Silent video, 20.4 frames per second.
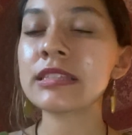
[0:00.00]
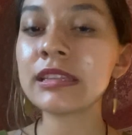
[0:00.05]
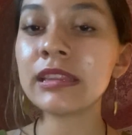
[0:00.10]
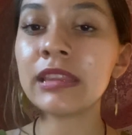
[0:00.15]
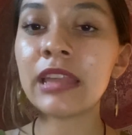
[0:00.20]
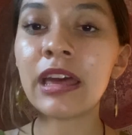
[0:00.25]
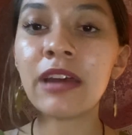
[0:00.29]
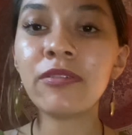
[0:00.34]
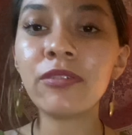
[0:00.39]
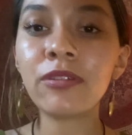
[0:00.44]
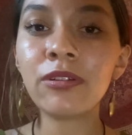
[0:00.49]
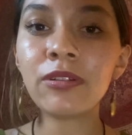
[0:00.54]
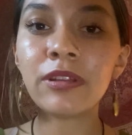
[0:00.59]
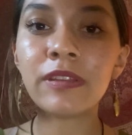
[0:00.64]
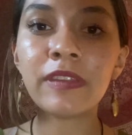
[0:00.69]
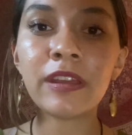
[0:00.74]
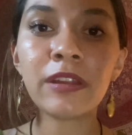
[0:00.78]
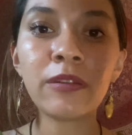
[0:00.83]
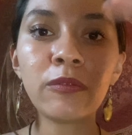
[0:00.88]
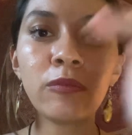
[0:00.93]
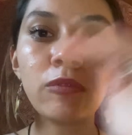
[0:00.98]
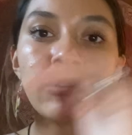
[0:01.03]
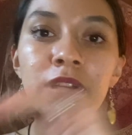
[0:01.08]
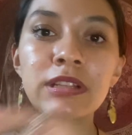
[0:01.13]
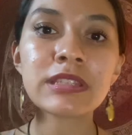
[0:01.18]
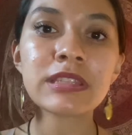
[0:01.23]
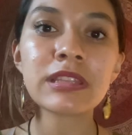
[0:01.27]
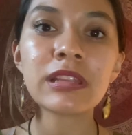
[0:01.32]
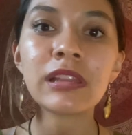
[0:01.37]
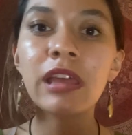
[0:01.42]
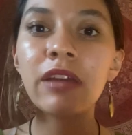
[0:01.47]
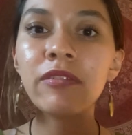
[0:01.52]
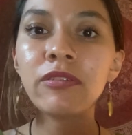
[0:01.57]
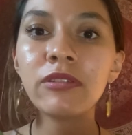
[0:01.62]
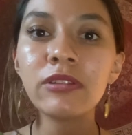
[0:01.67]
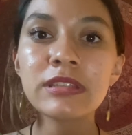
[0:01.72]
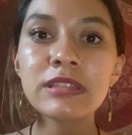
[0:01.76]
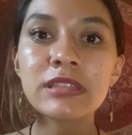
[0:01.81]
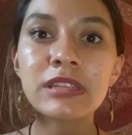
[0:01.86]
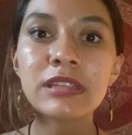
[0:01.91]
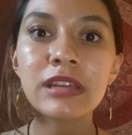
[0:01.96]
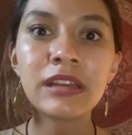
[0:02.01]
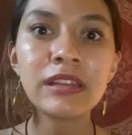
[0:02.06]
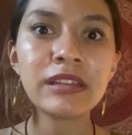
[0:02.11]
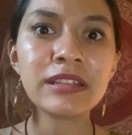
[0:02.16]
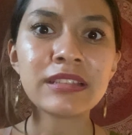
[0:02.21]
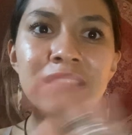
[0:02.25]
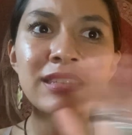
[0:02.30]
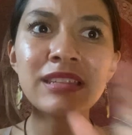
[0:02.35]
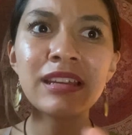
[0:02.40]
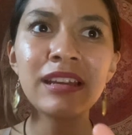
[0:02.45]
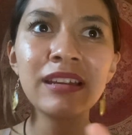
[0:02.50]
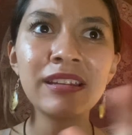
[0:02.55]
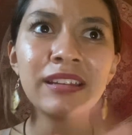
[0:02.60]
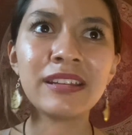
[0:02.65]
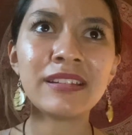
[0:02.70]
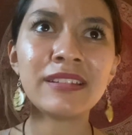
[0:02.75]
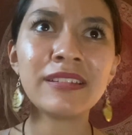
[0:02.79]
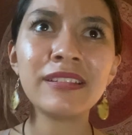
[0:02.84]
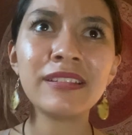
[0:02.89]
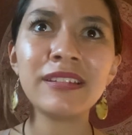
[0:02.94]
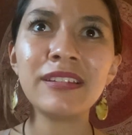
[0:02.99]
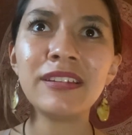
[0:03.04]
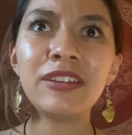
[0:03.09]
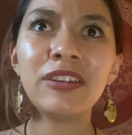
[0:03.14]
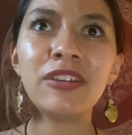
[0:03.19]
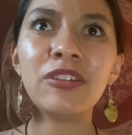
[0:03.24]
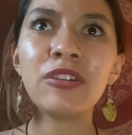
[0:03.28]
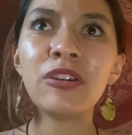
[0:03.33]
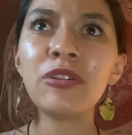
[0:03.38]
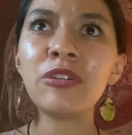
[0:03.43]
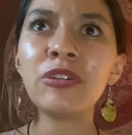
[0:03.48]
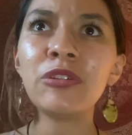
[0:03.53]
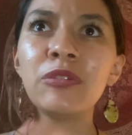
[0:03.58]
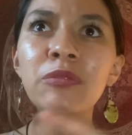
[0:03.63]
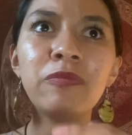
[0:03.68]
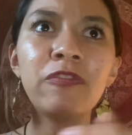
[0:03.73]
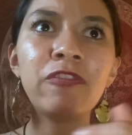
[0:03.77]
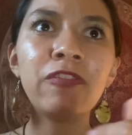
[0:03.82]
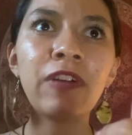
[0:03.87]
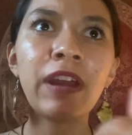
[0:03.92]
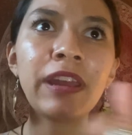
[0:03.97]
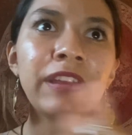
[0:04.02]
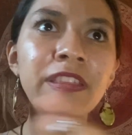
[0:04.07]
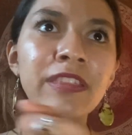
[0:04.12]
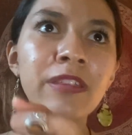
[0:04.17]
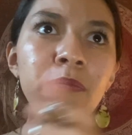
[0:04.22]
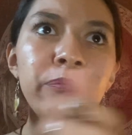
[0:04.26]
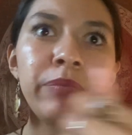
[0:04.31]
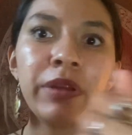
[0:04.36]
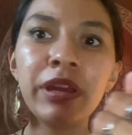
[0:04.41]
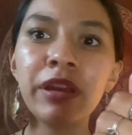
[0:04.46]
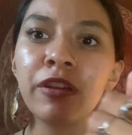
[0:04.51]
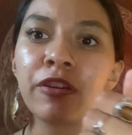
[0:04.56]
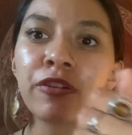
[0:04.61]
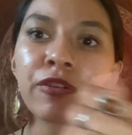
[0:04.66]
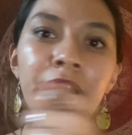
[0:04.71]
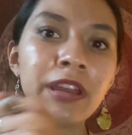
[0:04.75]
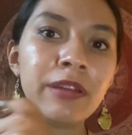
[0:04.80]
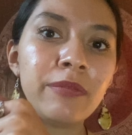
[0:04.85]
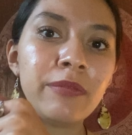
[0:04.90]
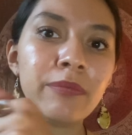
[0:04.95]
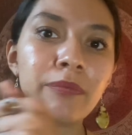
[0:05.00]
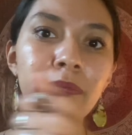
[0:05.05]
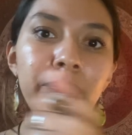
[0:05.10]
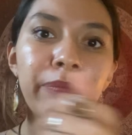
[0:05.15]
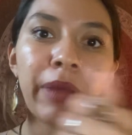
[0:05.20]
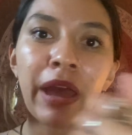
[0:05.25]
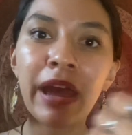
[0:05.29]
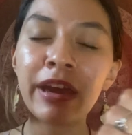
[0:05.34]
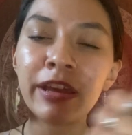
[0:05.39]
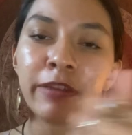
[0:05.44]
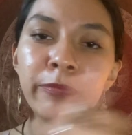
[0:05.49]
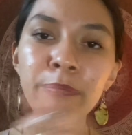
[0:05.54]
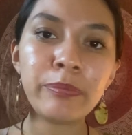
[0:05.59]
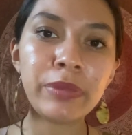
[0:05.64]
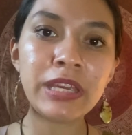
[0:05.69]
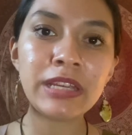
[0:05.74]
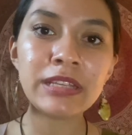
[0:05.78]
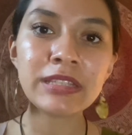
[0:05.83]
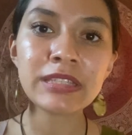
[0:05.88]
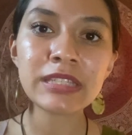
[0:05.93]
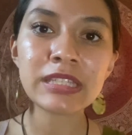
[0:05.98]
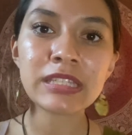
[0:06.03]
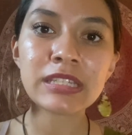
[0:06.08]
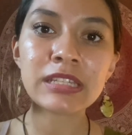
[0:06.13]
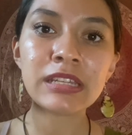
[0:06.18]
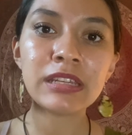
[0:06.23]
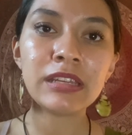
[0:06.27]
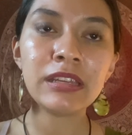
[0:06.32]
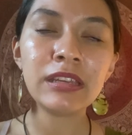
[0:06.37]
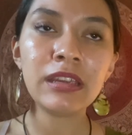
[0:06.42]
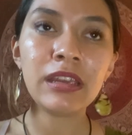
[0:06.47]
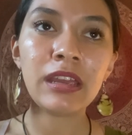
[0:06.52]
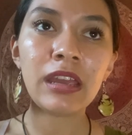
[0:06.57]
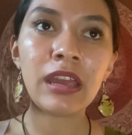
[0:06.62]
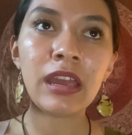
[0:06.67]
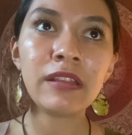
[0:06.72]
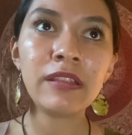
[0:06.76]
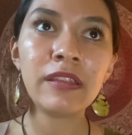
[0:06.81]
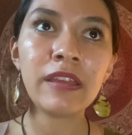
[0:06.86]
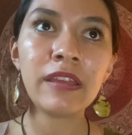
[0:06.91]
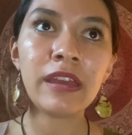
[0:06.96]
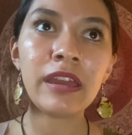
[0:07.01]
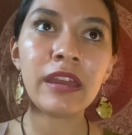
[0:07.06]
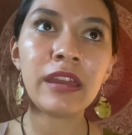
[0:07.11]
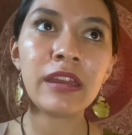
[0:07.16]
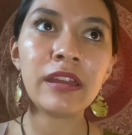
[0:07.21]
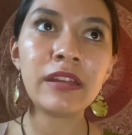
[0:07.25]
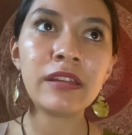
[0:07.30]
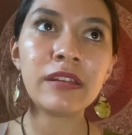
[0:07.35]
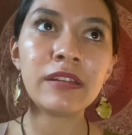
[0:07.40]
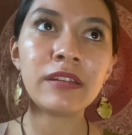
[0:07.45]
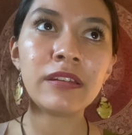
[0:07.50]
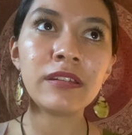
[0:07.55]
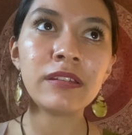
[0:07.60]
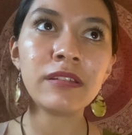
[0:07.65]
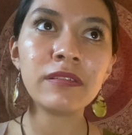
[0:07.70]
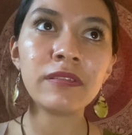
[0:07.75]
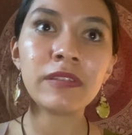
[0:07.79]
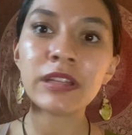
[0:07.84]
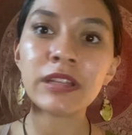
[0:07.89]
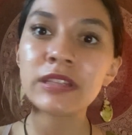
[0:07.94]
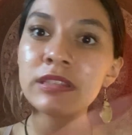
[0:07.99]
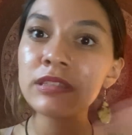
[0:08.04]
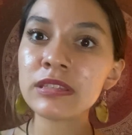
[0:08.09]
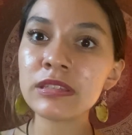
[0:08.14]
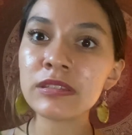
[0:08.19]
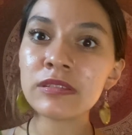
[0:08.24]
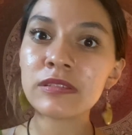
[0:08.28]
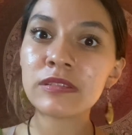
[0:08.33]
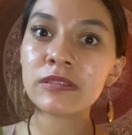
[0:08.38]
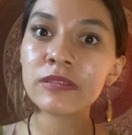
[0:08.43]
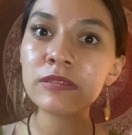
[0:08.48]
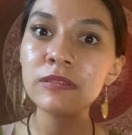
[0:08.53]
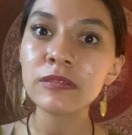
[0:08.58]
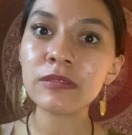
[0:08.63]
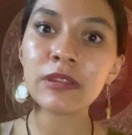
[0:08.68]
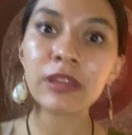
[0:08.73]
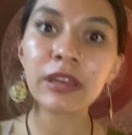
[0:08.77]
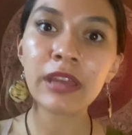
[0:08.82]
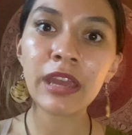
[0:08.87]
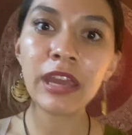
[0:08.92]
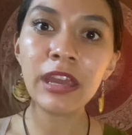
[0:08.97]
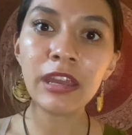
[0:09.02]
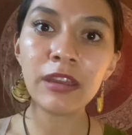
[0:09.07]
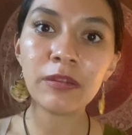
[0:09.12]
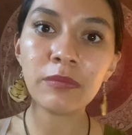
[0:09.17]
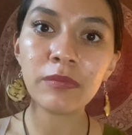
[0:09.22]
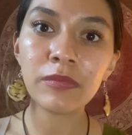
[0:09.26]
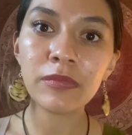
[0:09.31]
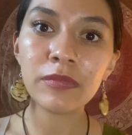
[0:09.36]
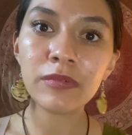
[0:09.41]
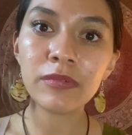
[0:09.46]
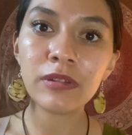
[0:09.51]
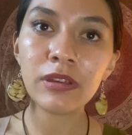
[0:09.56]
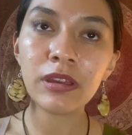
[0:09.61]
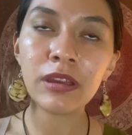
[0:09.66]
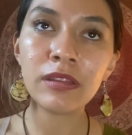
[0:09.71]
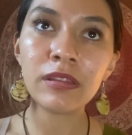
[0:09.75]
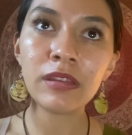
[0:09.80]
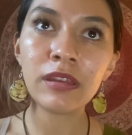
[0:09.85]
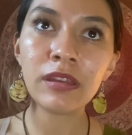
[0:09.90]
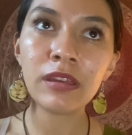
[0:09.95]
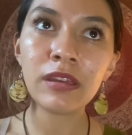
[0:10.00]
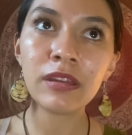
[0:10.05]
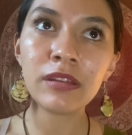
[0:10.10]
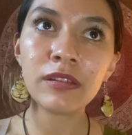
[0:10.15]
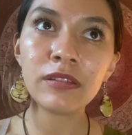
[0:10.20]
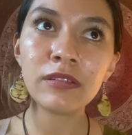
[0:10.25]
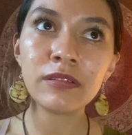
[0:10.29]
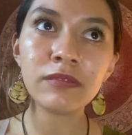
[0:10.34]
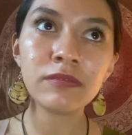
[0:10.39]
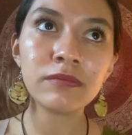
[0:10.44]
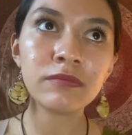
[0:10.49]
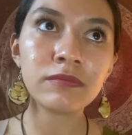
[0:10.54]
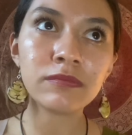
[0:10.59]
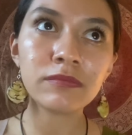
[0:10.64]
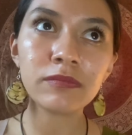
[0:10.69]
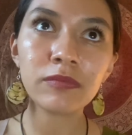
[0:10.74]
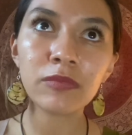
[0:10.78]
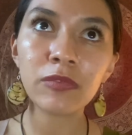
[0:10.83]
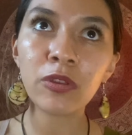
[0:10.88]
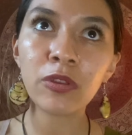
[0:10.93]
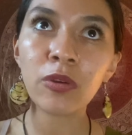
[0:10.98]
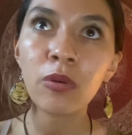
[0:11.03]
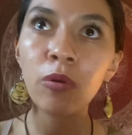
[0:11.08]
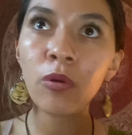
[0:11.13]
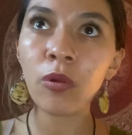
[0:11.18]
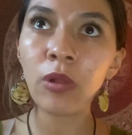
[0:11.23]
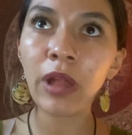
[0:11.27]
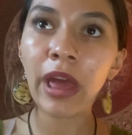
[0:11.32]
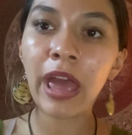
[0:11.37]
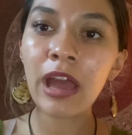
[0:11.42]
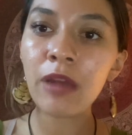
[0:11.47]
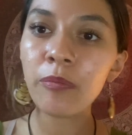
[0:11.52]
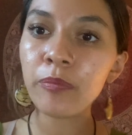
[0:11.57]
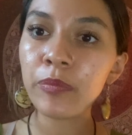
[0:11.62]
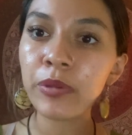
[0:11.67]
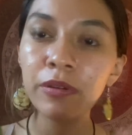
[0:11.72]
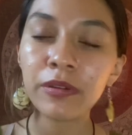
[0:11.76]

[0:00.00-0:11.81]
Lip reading: level, and then once the level is done, it's done. And, you know, you fight the big, great, bad beast, and then that's the game. And then the whole app